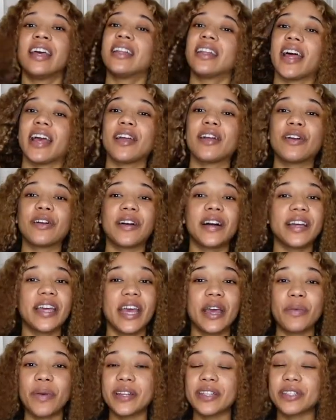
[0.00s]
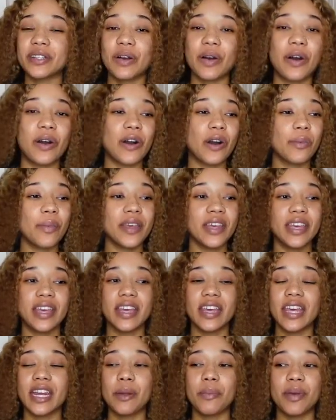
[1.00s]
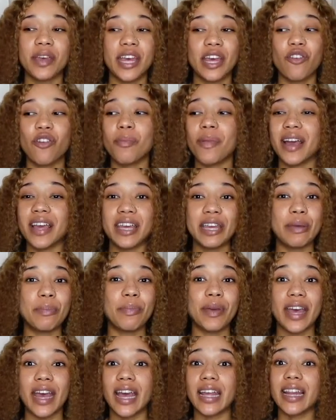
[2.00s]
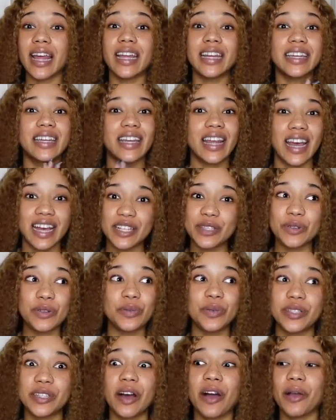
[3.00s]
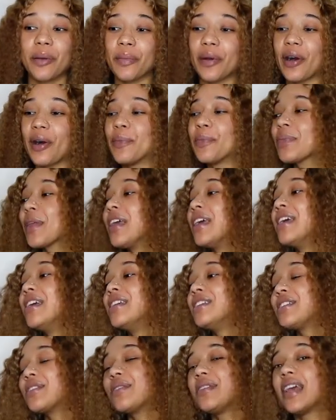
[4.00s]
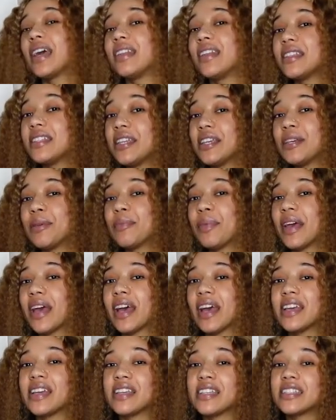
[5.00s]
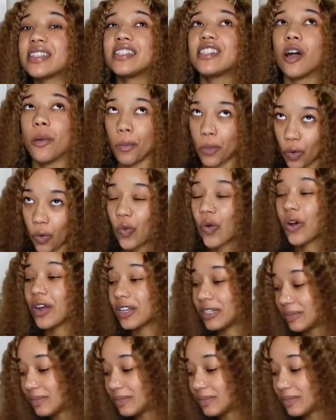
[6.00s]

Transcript: Like, girl, I can't wait to go home and get into bed with my heating pad. Like, that's what we talk about. So yeah, this heating pad is number one.